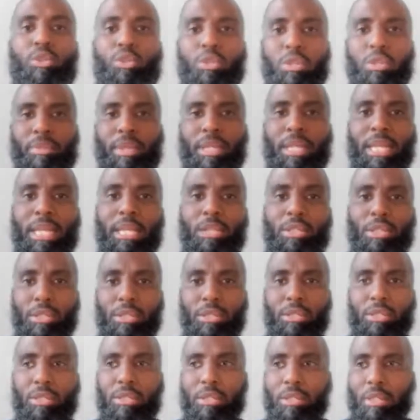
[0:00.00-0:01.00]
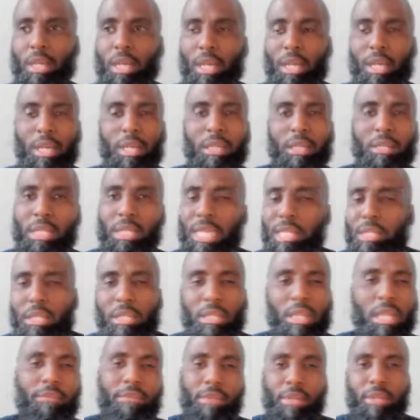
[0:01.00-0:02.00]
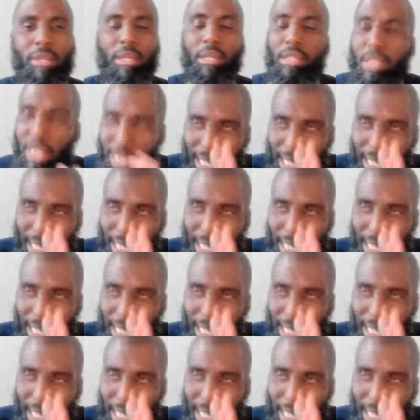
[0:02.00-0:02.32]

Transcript: and tribulations and tests and everything.